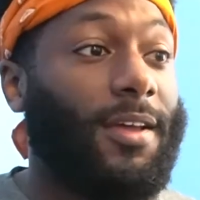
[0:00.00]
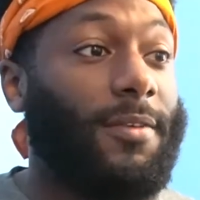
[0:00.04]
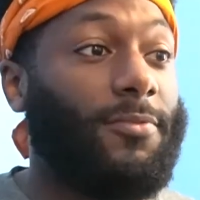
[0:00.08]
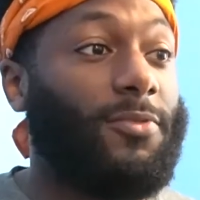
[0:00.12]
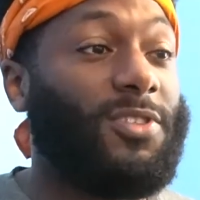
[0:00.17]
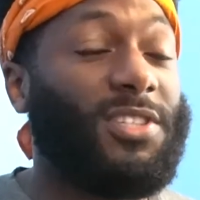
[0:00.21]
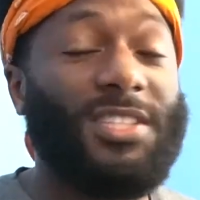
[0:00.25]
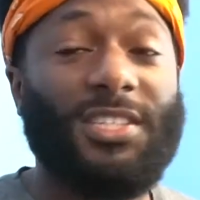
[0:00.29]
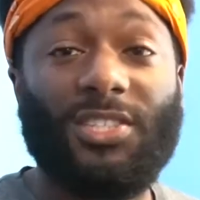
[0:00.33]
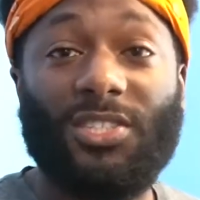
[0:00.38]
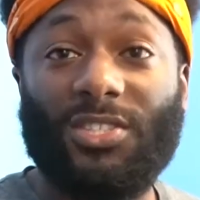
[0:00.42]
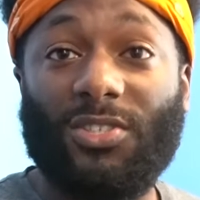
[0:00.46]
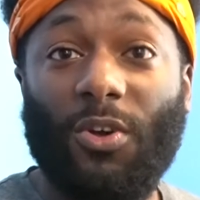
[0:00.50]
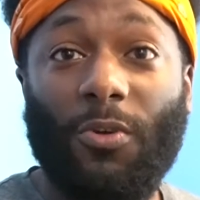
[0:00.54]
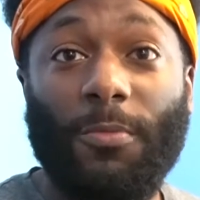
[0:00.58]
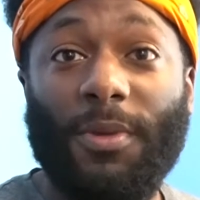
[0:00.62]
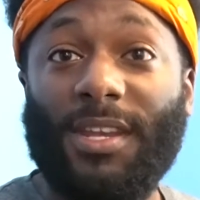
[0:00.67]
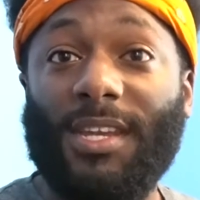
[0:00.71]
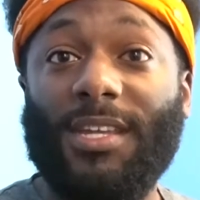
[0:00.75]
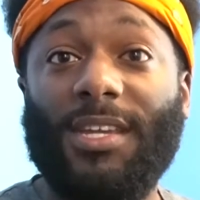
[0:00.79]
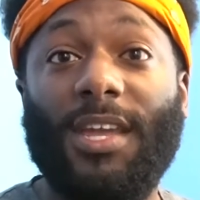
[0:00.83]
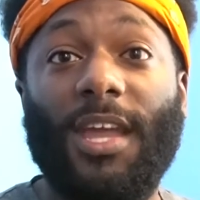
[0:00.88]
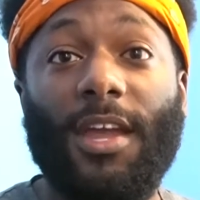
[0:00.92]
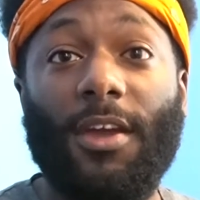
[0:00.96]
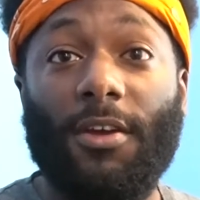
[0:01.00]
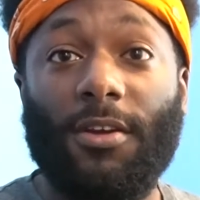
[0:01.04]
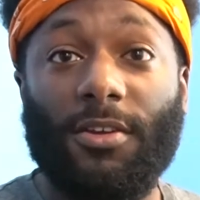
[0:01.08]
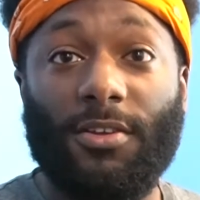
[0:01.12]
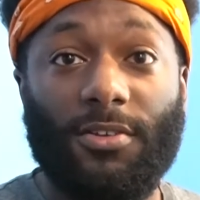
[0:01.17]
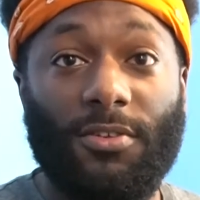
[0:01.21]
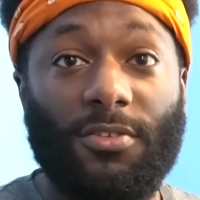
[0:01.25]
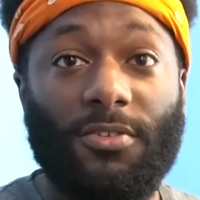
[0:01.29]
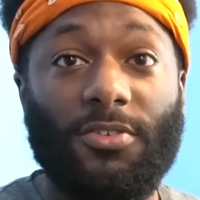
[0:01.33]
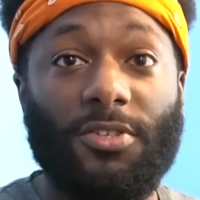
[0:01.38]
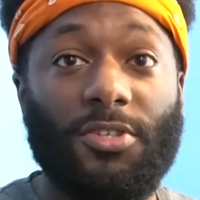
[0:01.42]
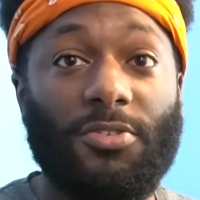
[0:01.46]
You see so many
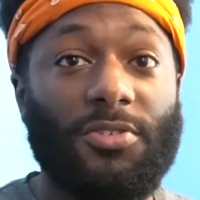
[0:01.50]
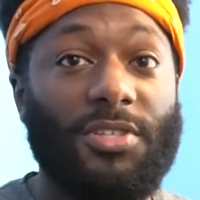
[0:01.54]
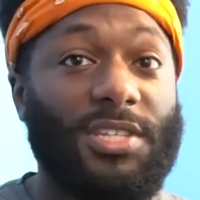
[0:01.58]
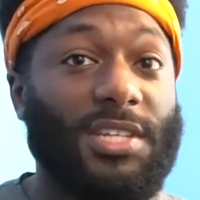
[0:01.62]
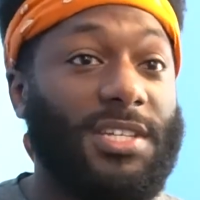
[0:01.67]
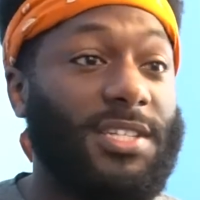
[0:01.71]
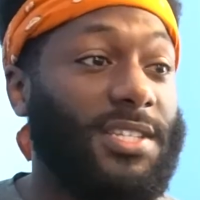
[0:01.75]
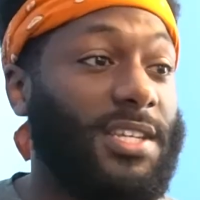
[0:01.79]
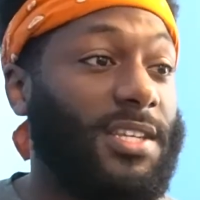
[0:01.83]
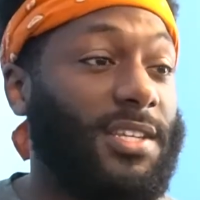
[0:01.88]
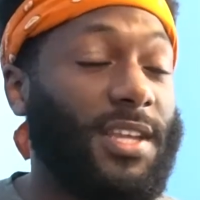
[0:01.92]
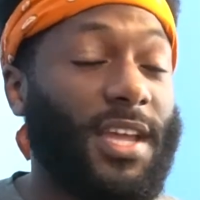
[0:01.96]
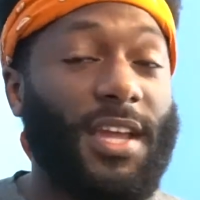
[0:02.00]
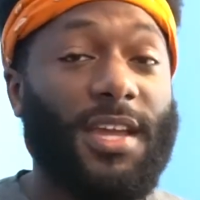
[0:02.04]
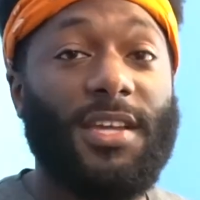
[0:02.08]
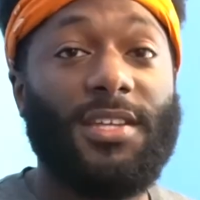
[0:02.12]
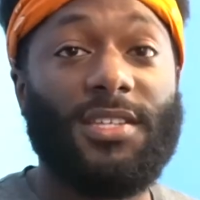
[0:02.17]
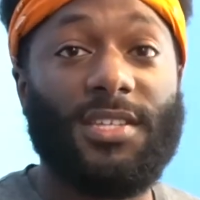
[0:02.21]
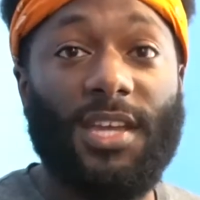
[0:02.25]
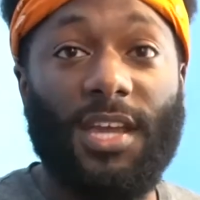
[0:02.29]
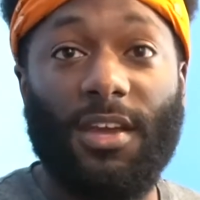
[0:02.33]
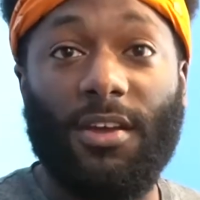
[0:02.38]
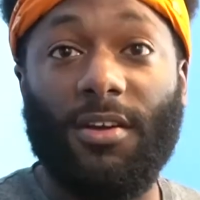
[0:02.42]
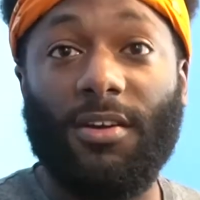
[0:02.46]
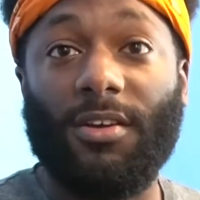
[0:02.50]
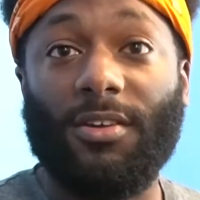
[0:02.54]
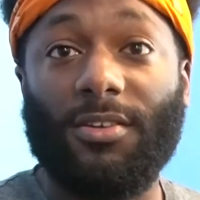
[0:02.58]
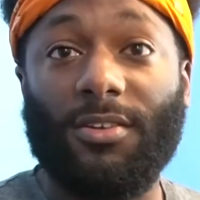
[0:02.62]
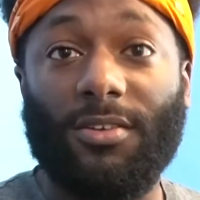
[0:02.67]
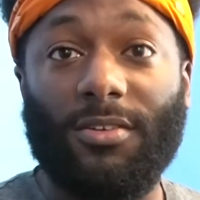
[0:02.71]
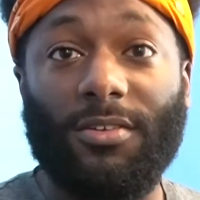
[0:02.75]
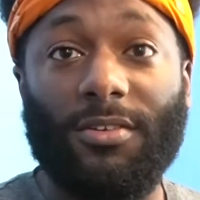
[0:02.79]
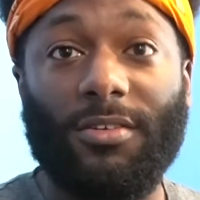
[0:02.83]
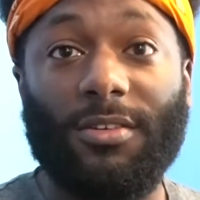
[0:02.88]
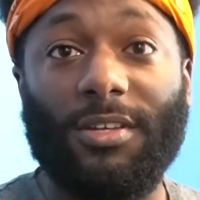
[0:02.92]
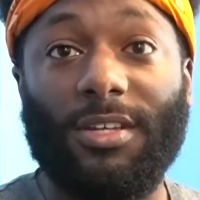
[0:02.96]
characters. You see Zendaya's
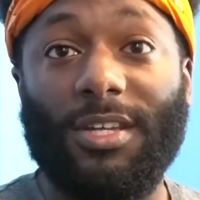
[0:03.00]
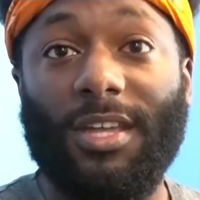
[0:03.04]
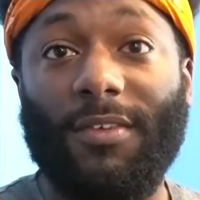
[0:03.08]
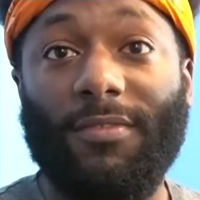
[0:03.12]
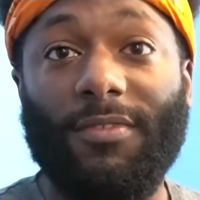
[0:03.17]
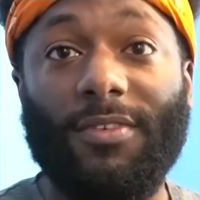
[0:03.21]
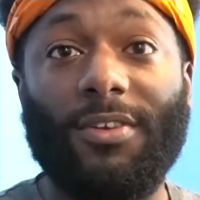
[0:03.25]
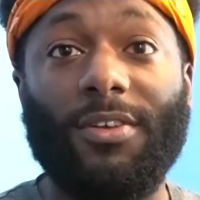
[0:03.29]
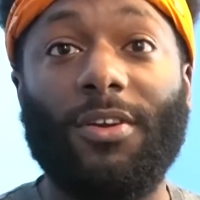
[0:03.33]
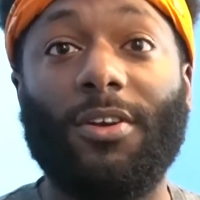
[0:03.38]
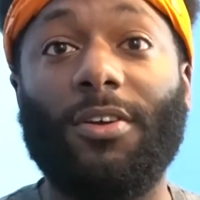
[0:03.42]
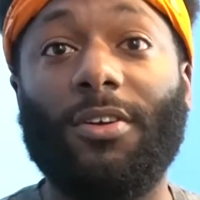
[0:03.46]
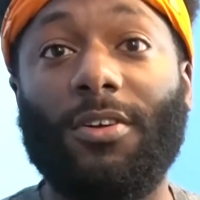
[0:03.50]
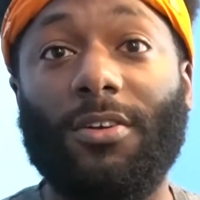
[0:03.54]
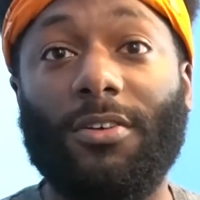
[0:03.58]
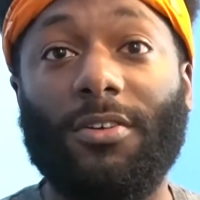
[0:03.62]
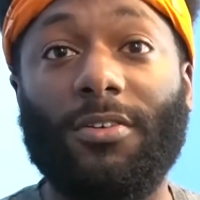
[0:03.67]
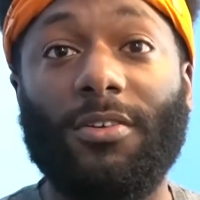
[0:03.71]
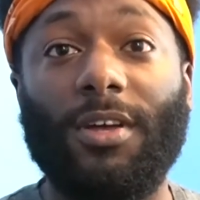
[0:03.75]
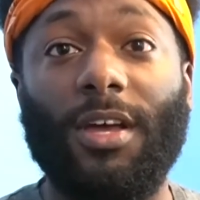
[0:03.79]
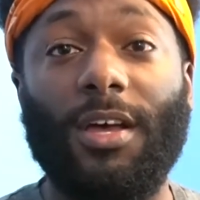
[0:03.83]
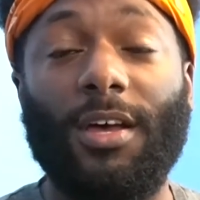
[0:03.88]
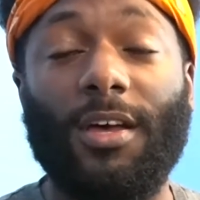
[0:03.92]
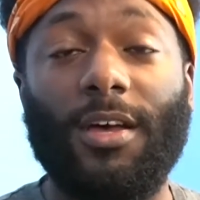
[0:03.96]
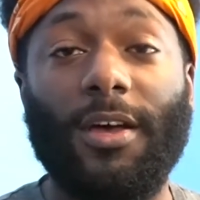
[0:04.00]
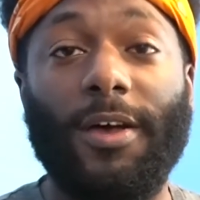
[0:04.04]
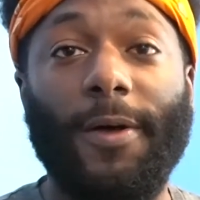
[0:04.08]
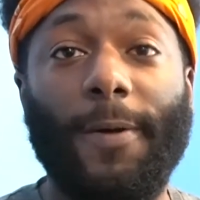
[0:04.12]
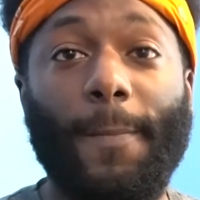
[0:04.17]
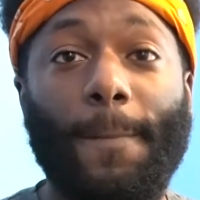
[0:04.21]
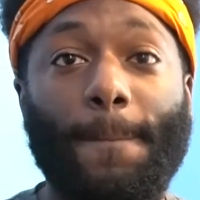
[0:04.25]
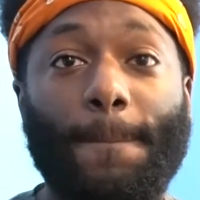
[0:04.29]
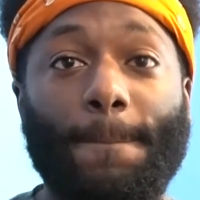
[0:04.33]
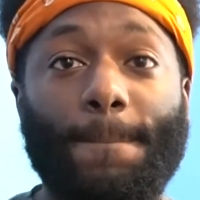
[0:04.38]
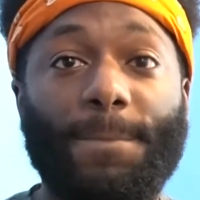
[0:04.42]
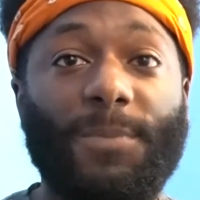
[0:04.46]
character giving her uh,